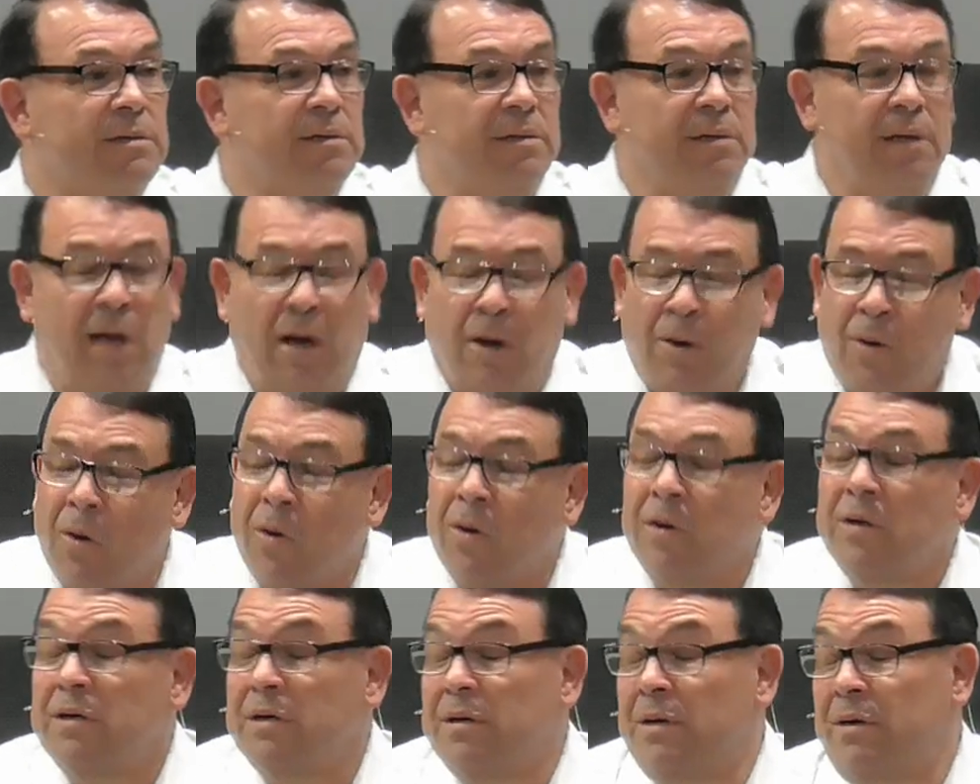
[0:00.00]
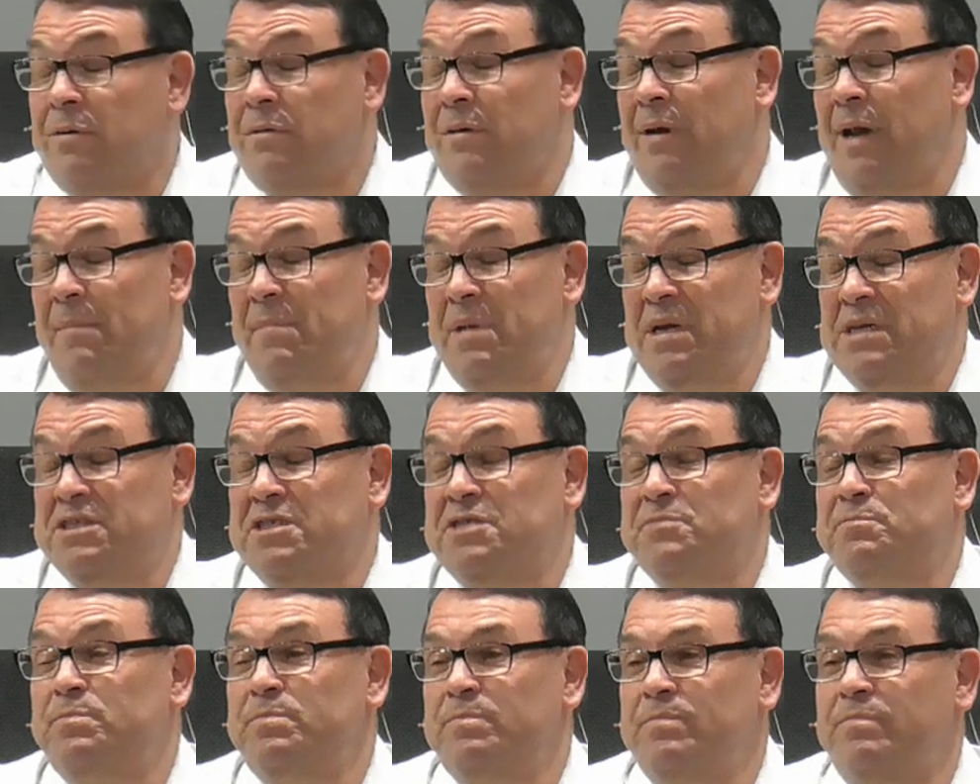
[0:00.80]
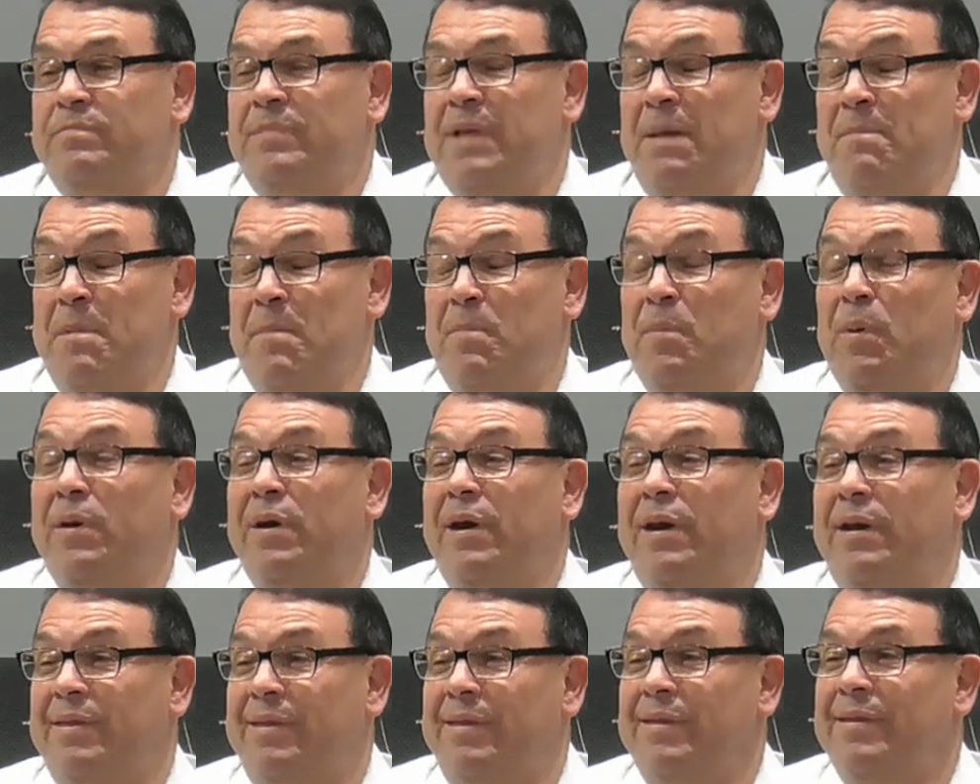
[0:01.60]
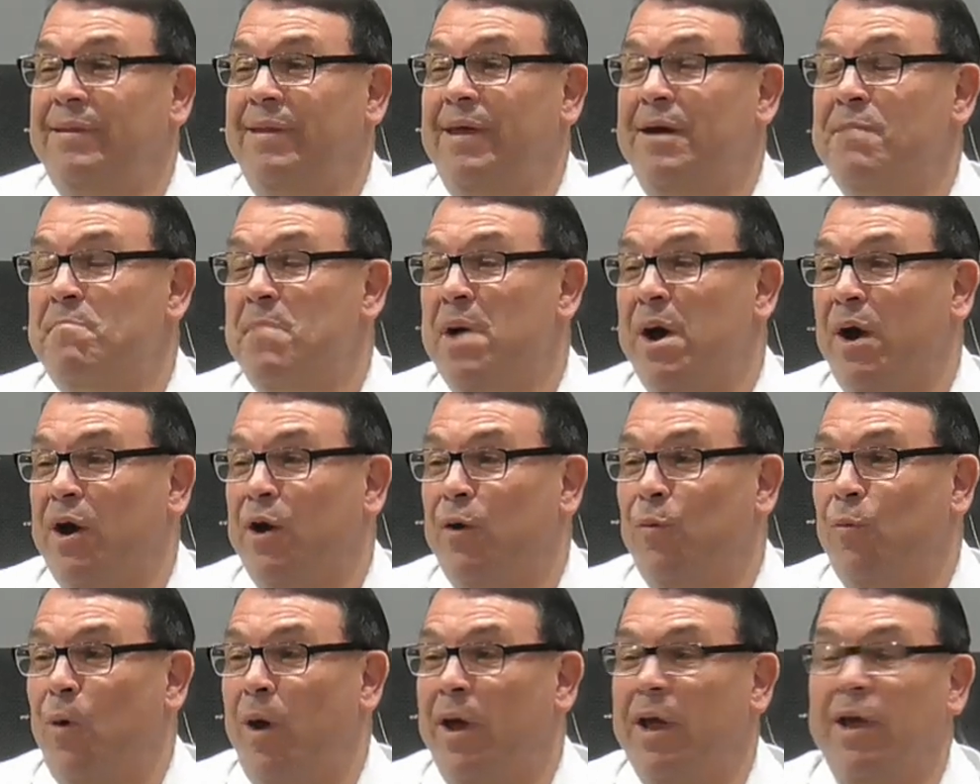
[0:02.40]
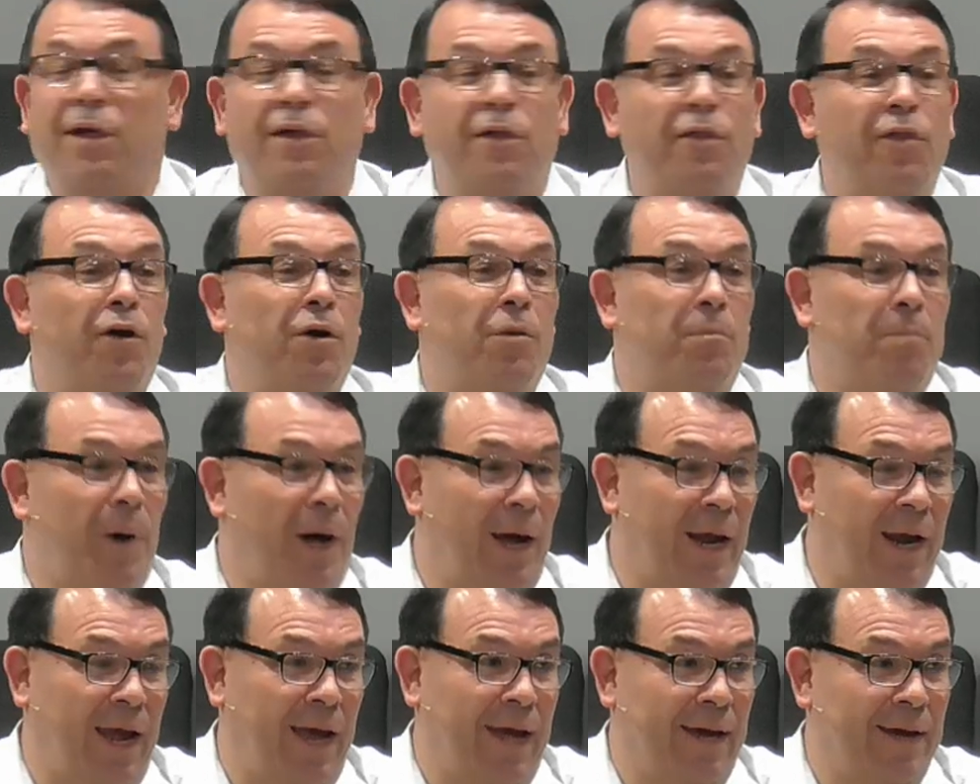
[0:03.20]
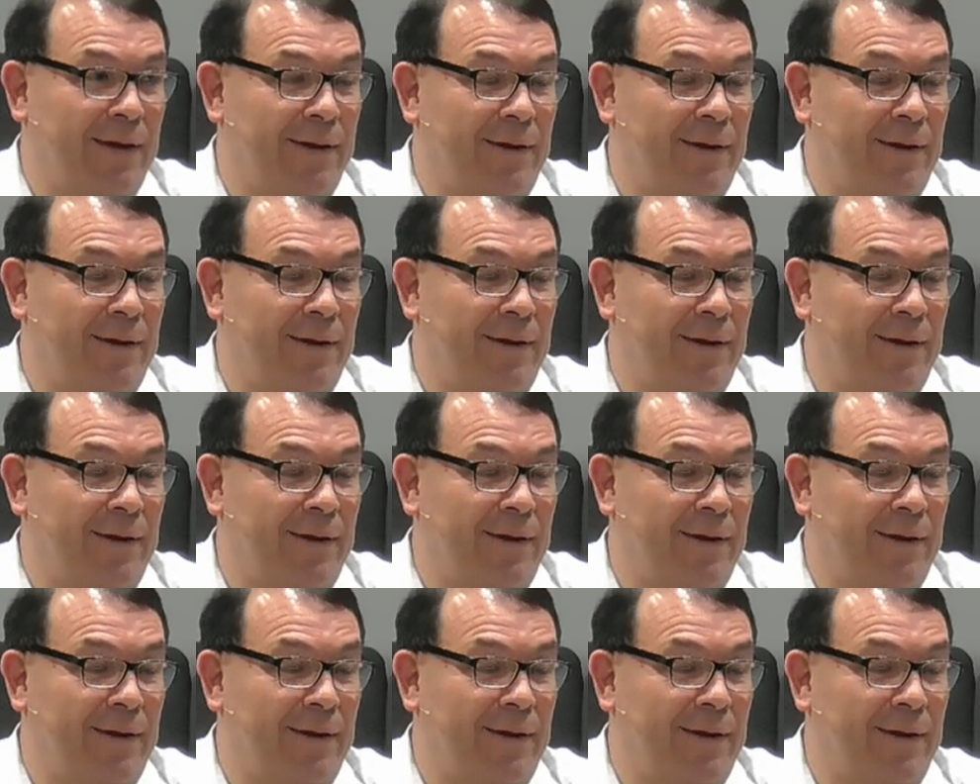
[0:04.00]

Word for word: or, or let me just, let me put it the American way, their money.